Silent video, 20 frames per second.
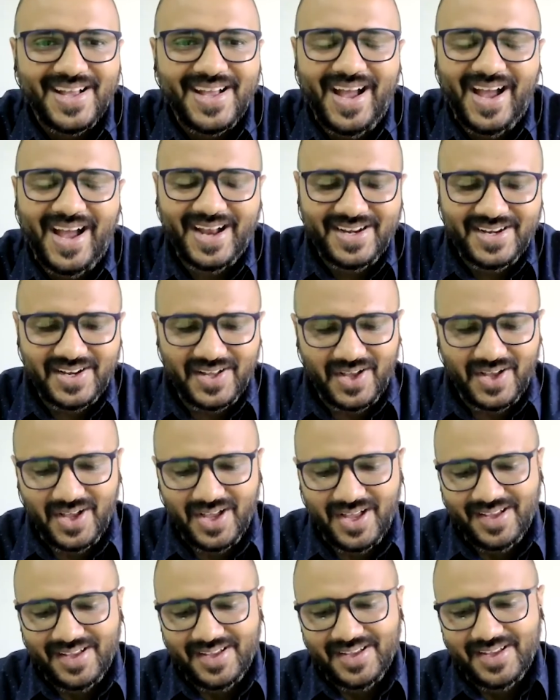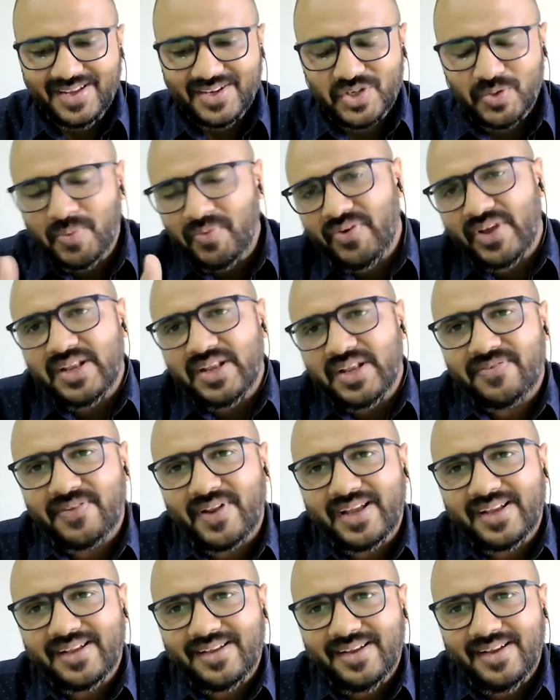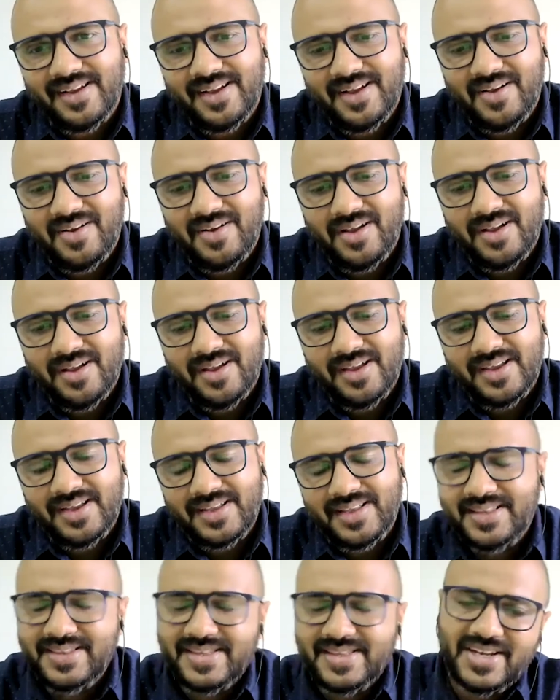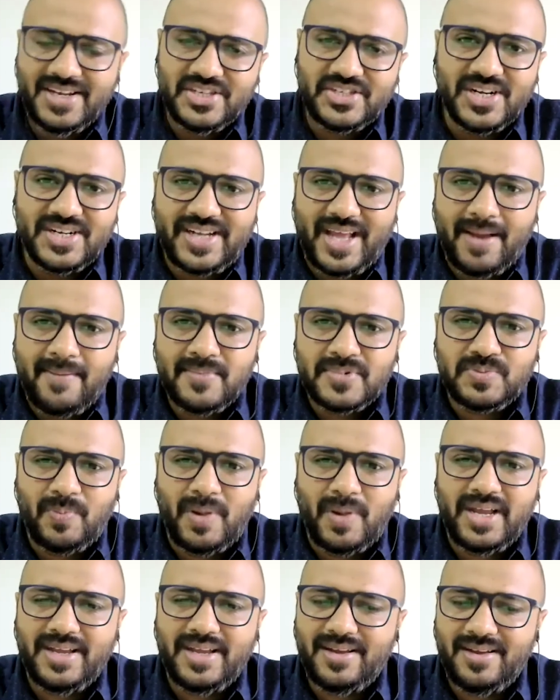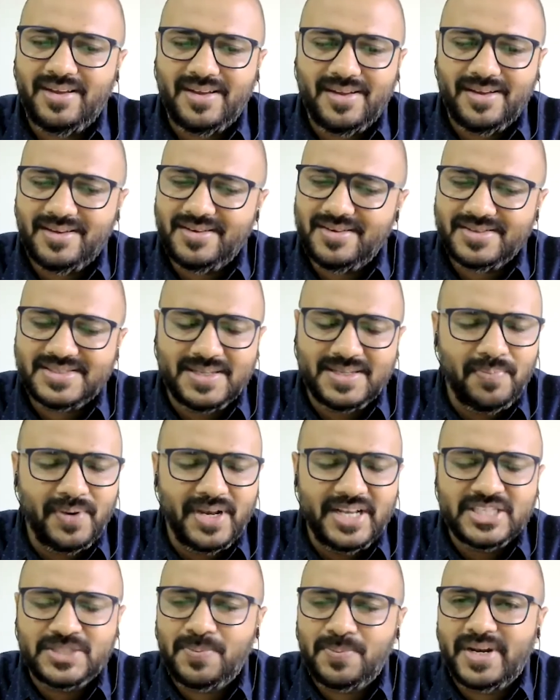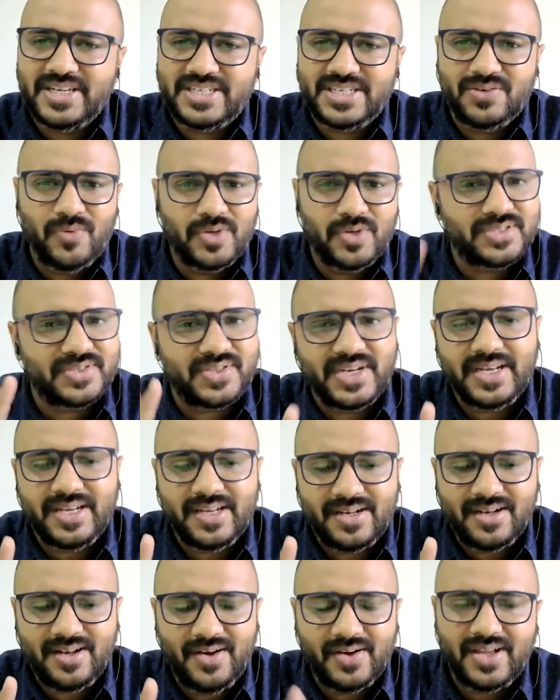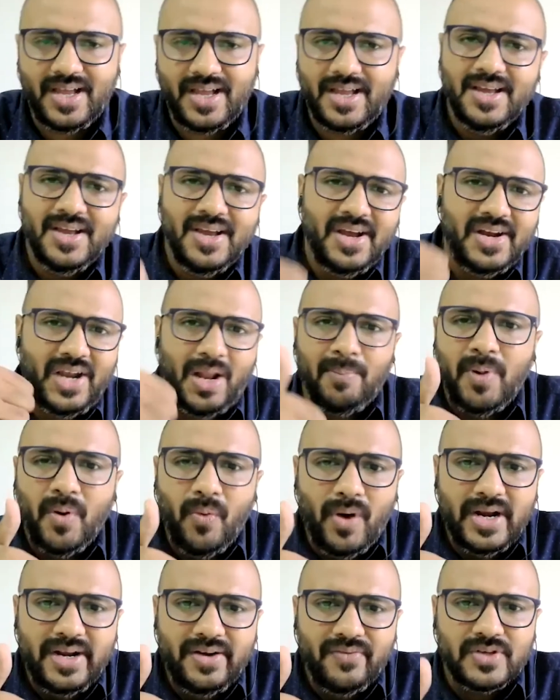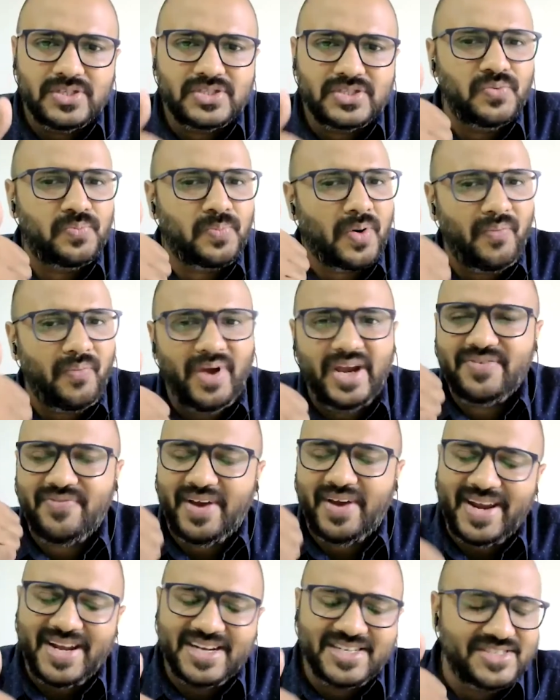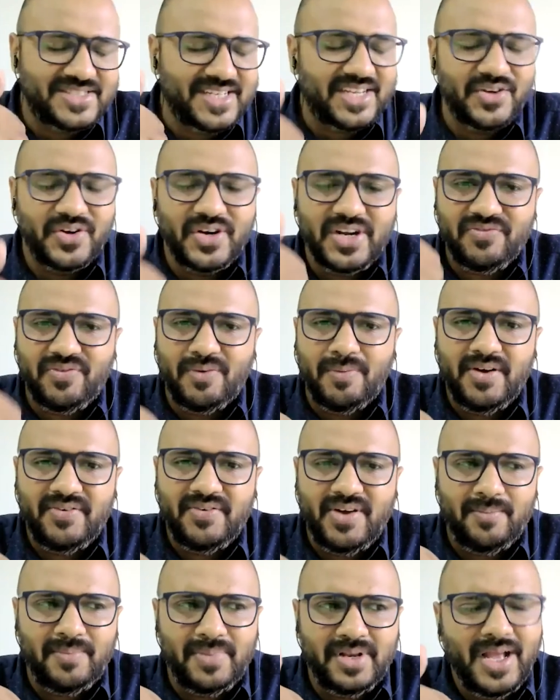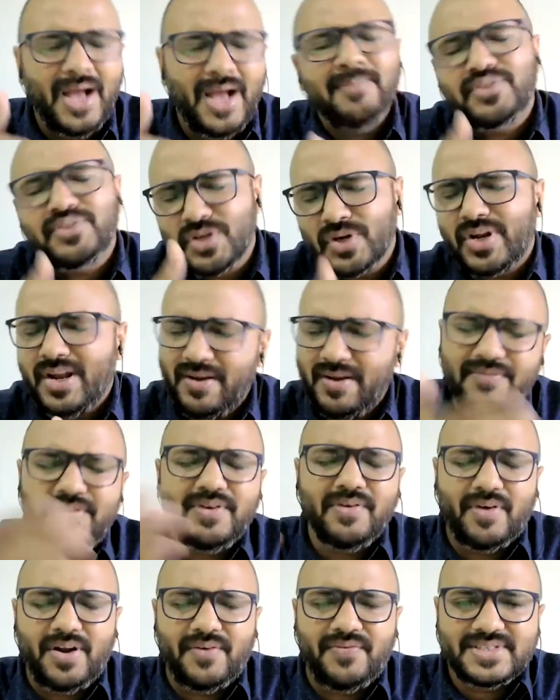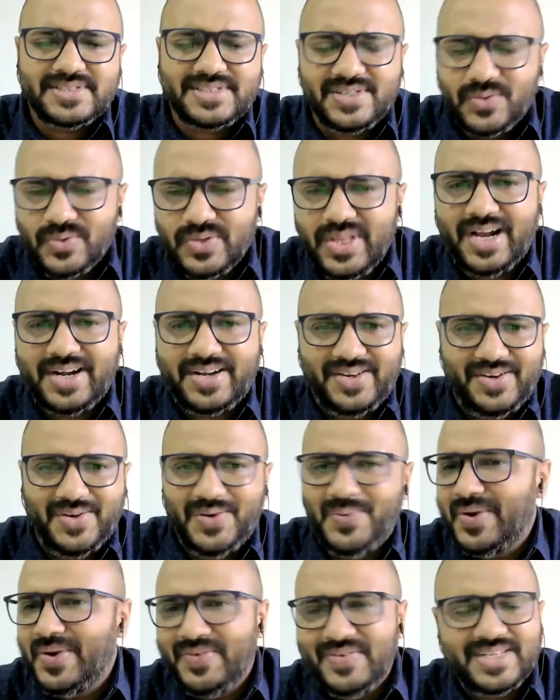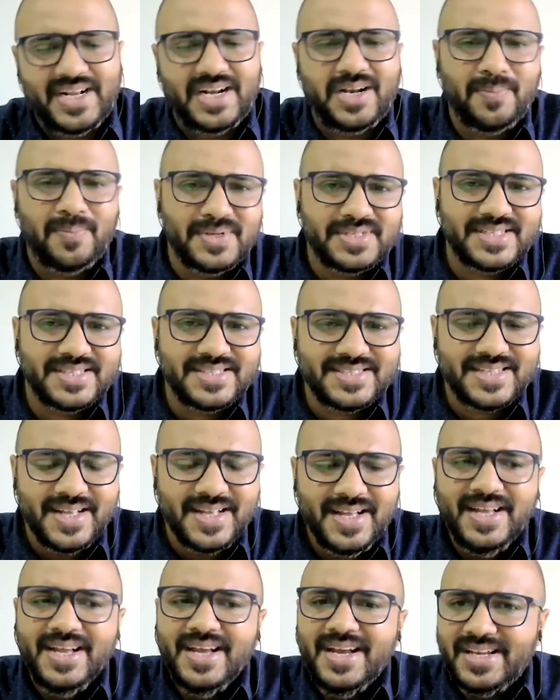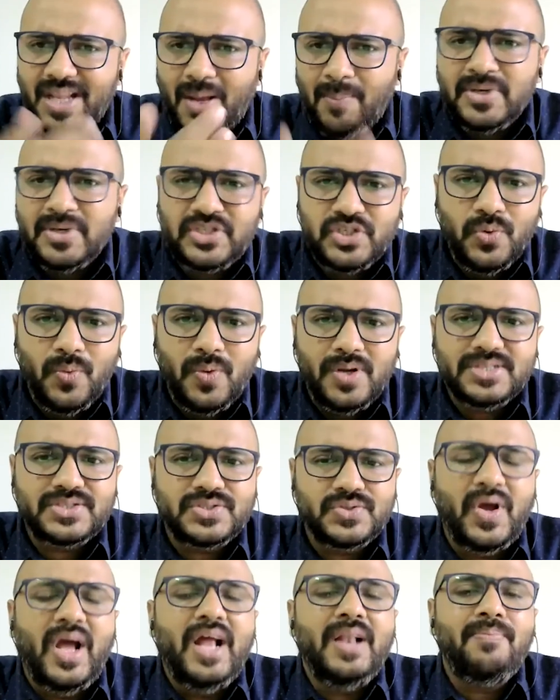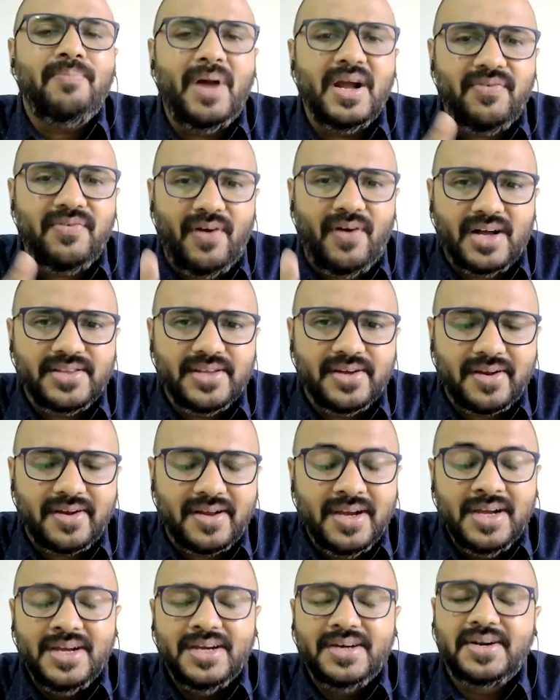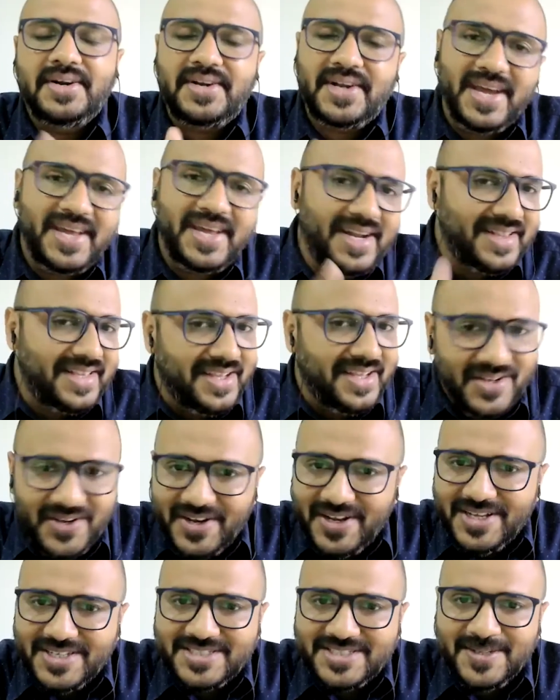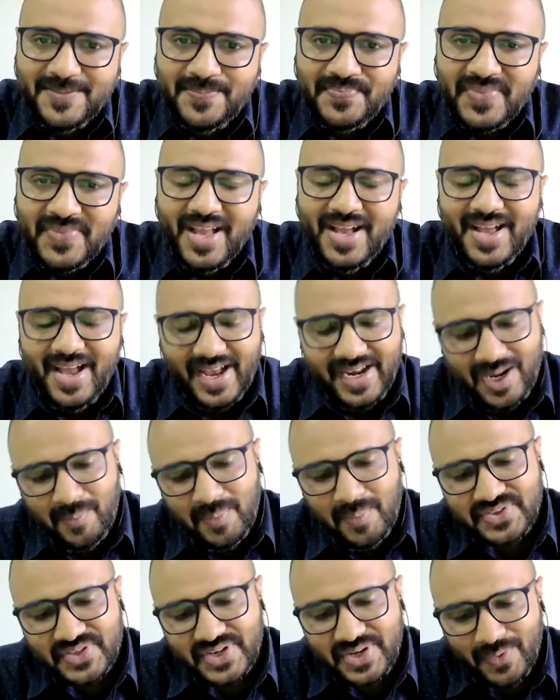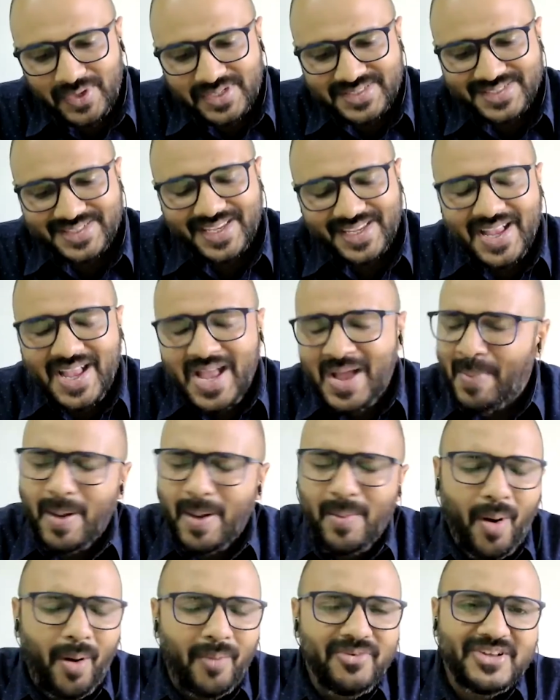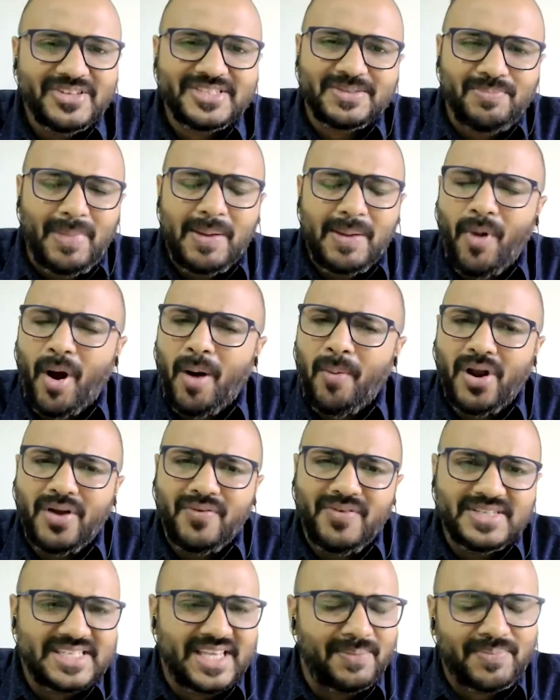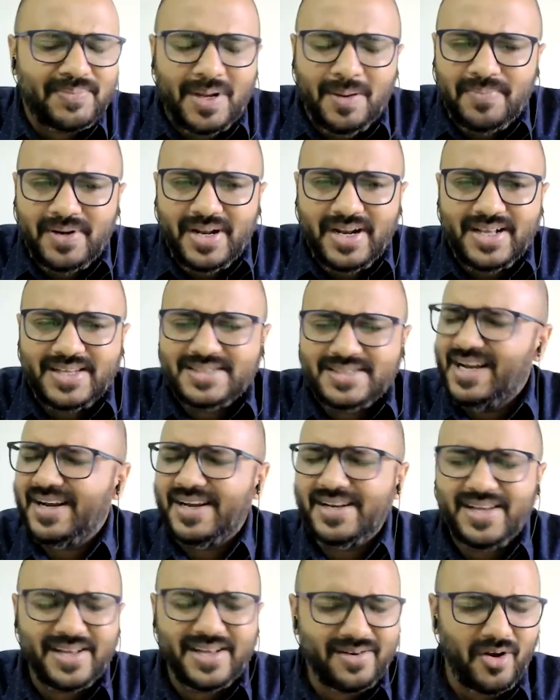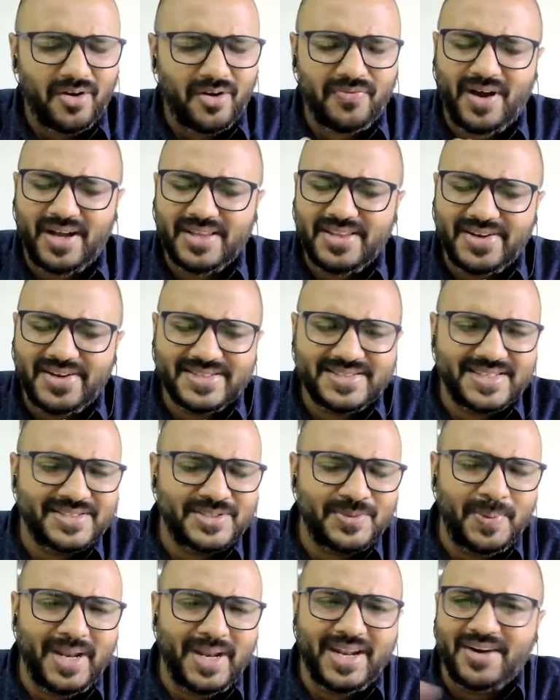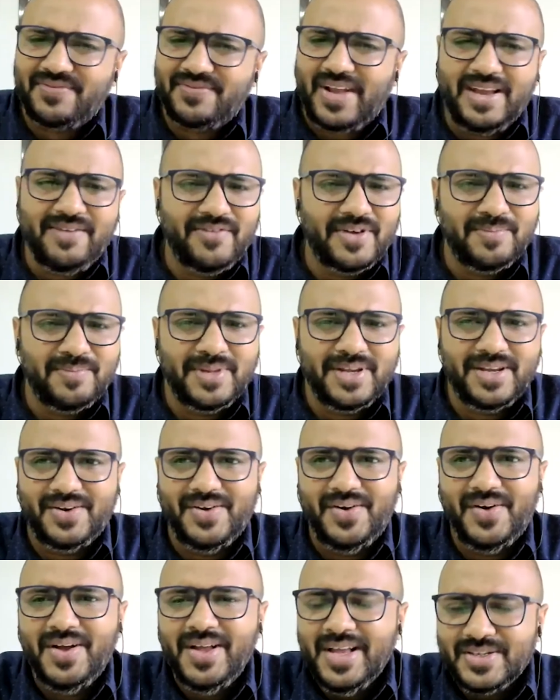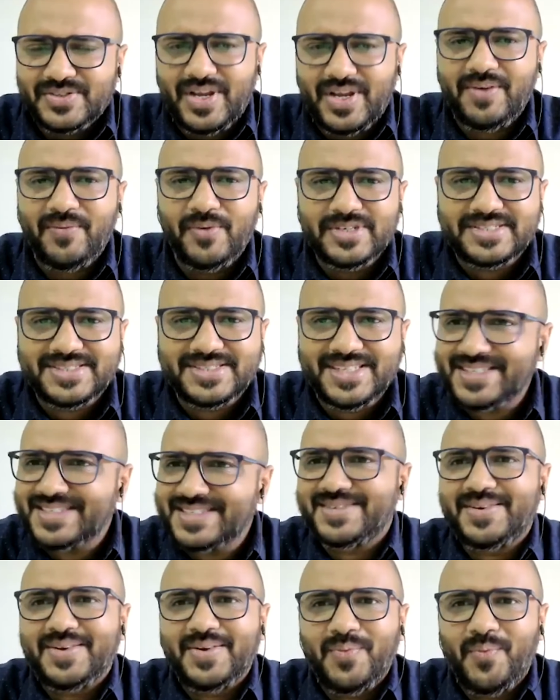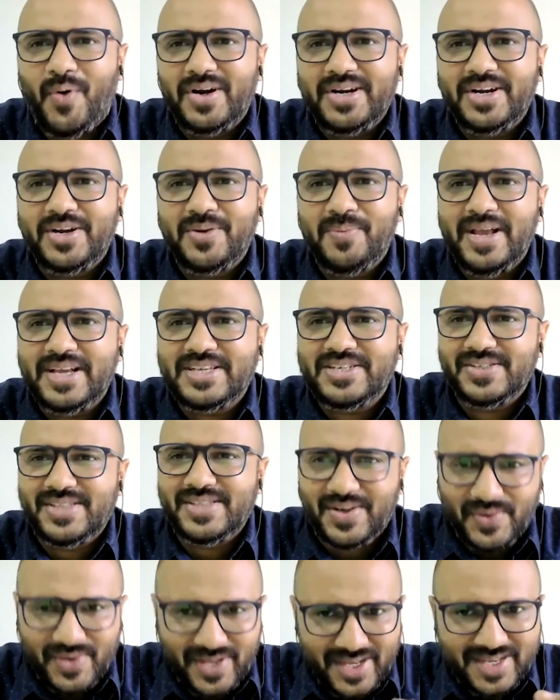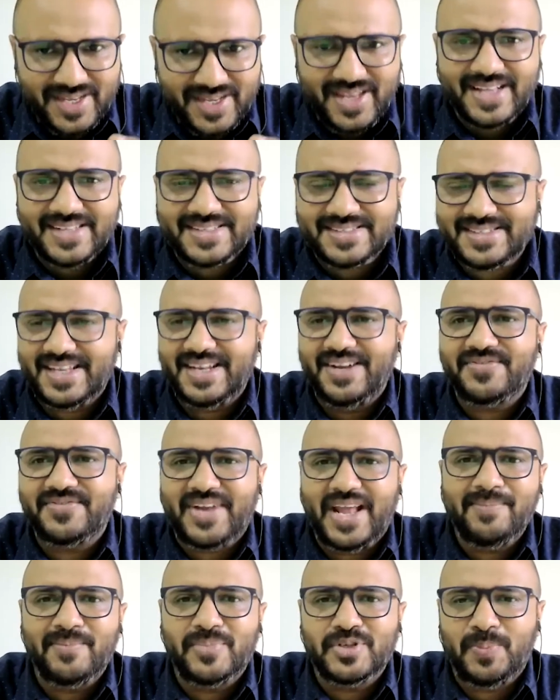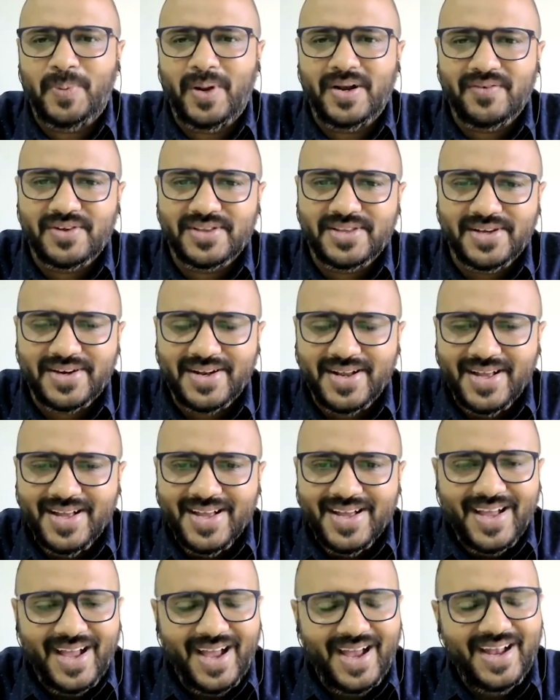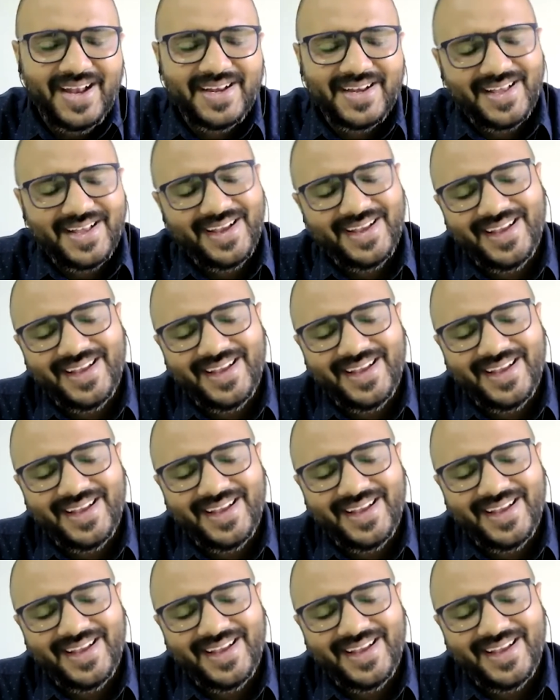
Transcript: And to be very frank, in the initial times, my simple inspiration was three. Okay, number one was to provide financial security for my family. I'm sure every one of us do that, when we start a business. Number two was to help my father retire at the earliest, and number three was my mom always kept complaining, Sagar, your father doesn't spend enough time with me, So I was just wanted to make sure that okay, he gets enough time to spend with her, and